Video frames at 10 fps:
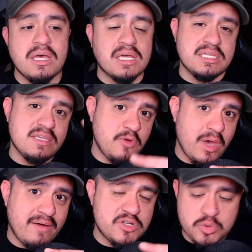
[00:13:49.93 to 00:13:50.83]
because if you
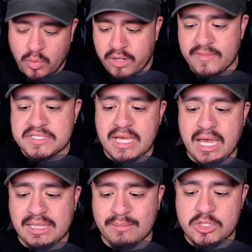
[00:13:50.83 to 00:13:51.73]
have just one on the
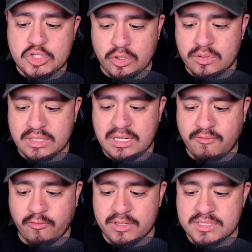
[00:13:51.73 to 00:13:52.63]
side, let me show you the
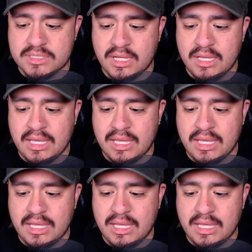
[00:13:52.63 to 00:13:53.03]
difference.